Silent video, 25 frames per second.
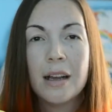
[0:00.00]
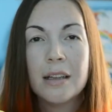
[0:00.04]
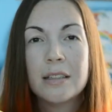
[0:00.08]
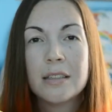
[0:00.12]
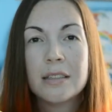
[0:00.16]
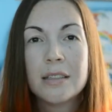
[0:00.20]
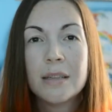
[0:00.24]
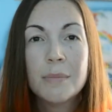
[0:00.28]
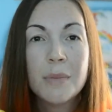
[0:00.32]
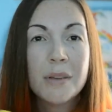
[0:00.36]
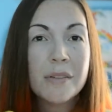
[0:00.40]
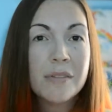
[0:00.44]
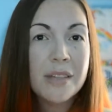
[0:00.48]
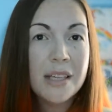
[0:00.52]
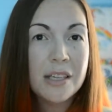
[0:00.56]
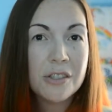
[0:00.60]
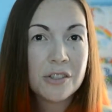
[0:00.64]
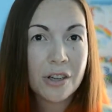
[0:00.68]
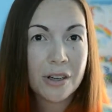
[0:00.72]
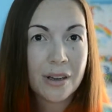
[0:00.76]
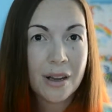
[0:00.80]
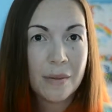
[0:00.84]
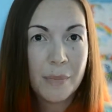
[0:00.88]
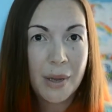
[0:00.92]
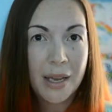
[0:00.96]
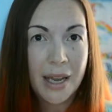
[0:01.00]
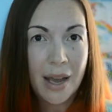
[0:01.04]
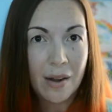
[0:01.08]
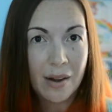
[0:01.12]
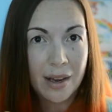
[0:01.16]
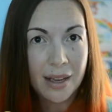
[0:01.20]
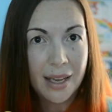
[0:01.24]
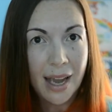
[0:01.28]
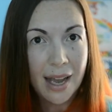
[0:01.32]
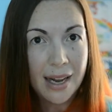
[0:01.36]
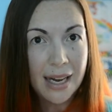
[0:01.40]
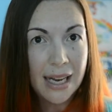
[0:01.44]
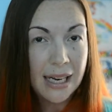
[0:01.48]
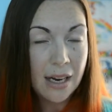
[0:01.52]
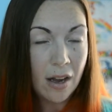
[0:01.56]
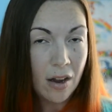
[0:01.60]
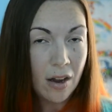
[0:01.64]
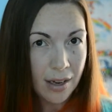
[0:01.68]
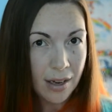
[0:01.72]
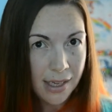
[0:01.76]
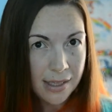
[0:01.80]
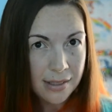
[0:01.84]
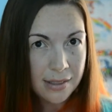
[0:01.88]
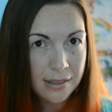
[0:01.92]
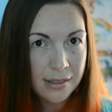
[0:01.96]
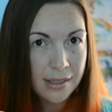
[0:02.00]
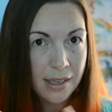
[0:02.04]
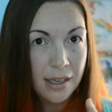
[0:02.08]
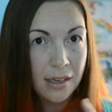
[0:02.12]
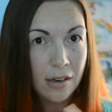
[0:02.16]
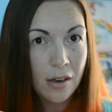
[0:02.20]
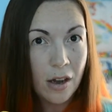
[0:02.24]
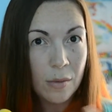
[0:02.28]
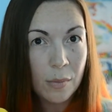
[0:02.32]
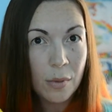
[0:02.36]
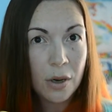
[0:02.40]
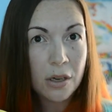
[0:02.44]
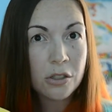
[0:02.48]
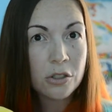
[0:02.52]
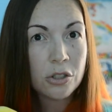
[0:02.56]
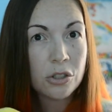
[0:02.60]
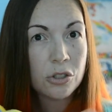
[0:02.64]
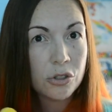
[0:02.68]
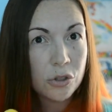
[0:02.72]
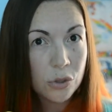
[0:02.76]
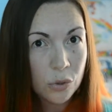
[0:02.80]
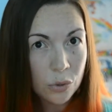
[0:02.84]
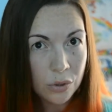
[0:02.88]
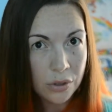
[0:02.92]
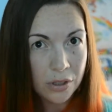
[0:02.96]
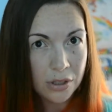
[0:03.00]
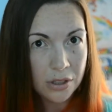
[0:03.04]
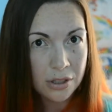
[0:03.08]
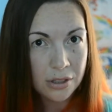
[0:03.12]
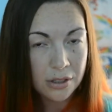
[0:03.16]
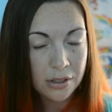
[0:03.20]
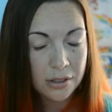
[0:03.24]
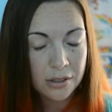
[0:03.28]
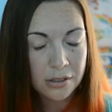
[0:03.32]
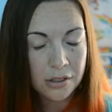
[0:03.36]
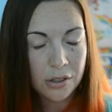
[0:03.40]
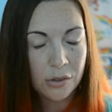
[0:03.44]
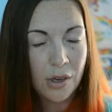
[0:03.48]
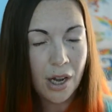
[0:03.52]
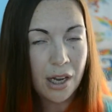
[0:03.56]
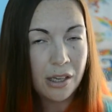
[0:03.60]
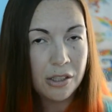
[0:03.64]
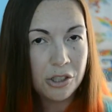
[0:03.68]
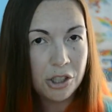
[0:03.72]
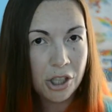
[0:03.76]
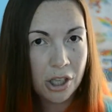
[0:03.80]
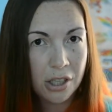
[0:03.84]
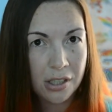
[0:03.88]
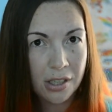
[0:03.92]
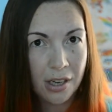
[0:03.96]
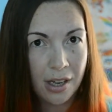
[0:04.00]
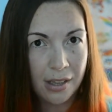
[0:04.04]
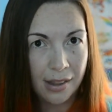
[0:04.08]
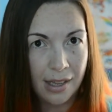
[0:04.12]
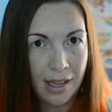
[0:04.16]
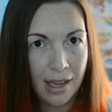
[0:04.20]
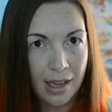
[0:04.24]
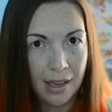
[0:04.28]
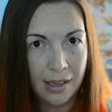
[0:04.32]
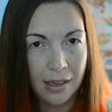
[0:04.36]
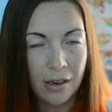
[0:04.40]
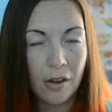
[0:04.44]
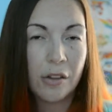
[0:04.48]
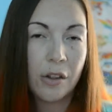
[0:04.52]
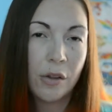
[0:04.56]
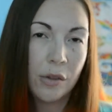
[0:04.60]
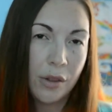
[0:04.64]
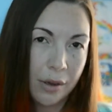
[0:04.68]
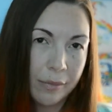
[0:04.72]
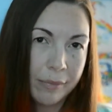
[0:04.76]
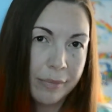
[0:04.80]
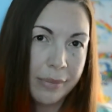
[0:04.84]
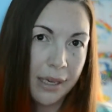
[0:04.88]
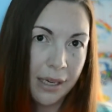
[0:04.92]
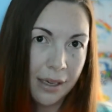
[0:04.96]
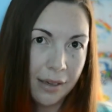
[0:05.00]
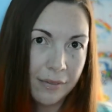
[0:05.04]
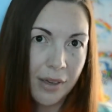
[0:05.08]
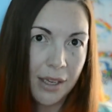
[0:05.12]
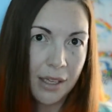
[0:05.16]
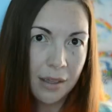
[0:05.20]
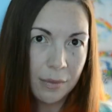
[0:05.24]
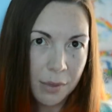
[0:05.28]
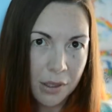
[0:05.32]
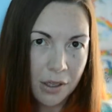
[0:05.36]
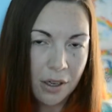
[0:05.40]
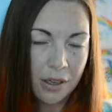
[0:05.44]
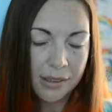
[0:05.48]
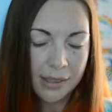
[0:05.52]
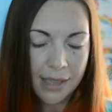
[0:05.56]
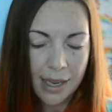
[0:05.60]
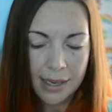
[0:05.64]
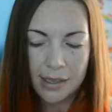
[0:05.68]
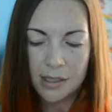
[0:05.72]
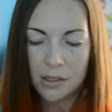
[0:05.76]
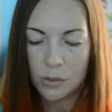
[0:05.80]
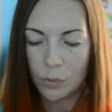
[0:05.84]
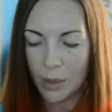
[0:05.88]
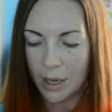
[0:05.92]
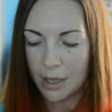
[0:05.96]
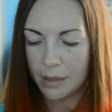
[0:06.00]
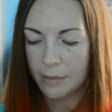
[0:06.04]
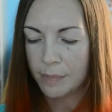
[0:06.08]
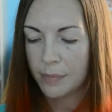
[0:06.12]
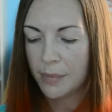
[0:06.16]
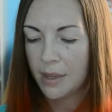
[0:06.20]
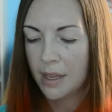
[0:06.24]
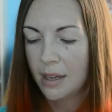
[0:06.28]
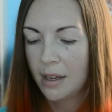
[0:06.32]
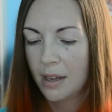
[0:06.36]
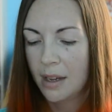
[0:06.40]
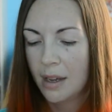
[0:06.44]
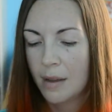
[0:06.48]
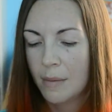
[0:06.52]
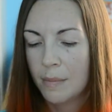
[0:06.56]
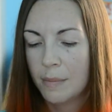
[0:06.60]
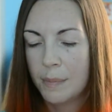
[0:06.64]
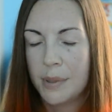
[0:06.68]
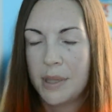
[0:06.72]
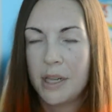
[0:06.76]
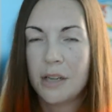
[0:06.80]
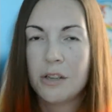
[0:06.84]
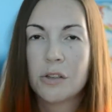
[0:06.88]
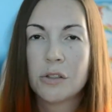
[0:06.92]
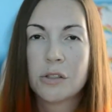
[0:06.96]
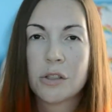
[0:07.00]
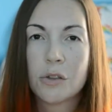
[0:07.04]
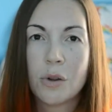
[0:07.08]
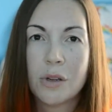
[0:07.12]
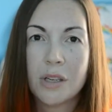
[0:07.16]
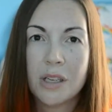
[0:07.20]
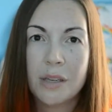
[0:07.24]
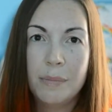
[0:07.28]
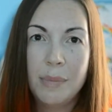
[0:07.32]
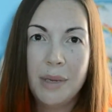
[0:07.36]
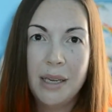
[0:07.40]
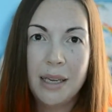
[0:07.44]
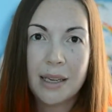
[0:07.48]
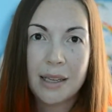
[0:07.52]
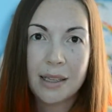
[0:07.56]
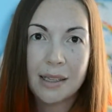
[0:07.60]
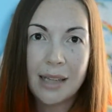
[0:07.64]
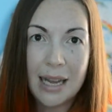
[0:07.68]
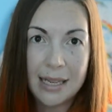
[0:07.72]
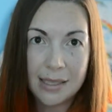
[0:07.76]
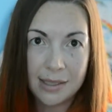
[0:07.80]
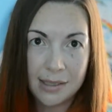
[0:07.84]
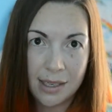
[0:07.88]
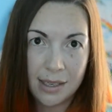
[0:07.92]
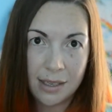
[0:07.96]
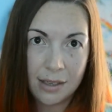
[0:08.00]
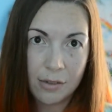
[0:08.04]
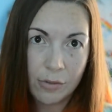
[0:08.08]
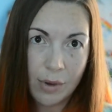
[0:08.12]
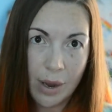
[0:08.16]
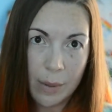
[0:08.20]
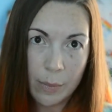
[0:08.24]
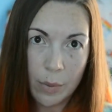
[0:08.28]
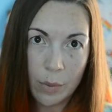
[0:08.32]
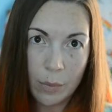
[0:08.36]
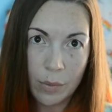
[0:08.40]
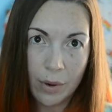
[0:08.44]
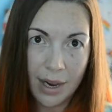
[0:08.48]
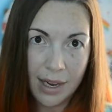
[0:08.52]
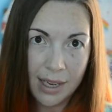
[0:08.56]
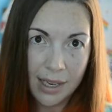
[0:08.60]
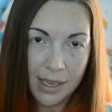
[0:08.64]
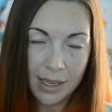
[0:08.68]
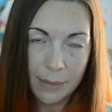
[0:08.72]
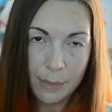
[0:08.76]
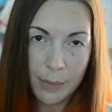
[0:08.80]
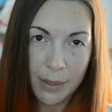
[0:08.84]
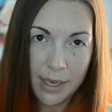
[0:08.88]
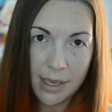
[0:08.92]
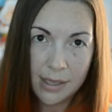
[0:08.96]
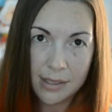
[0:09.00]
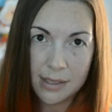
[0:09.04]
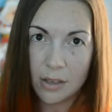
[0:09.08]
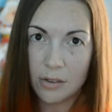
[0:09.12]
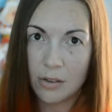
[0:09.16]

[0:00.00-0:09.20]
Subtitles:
Some of these are coming out again in August in Hallmark stores, so not just online, although they'll be available online as well. But they're just going to be classic Rainbow Brite itty bitties.